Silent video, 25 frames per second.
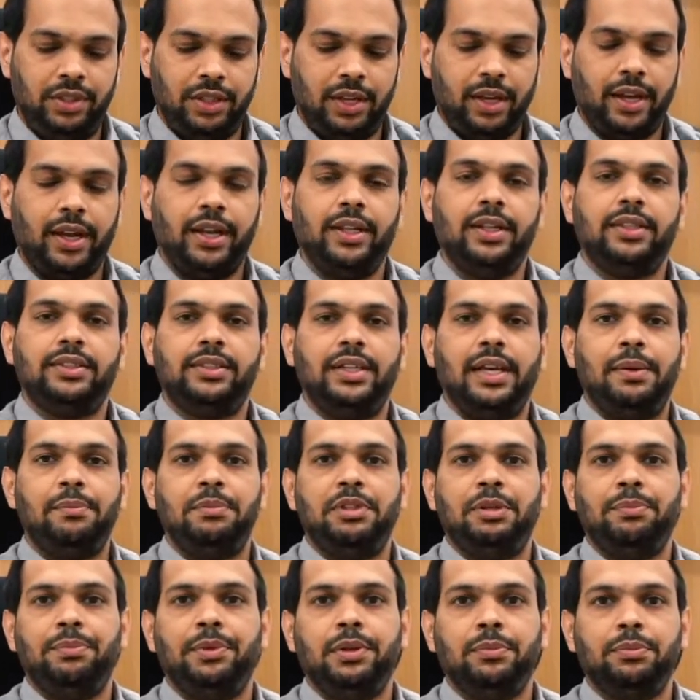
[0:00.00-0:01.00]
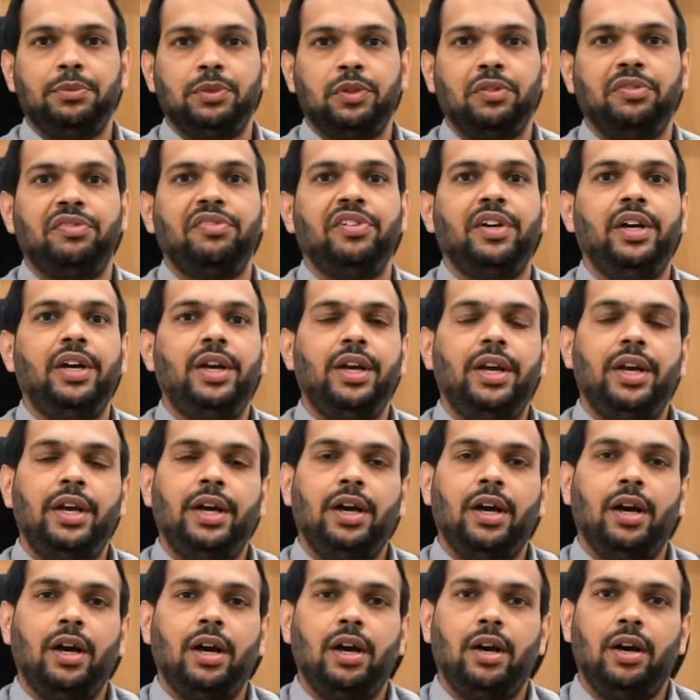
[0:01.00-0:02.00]
with again the same symptoms of
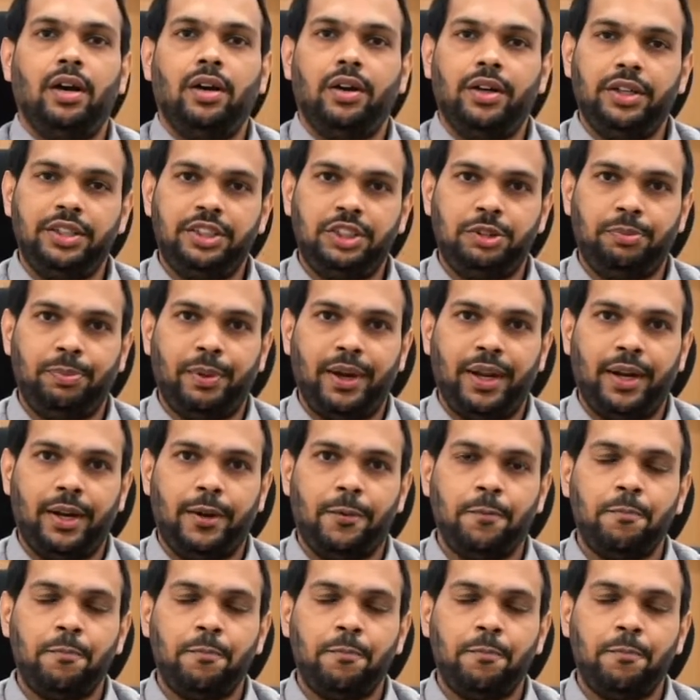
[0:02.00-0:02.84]
wrist pain.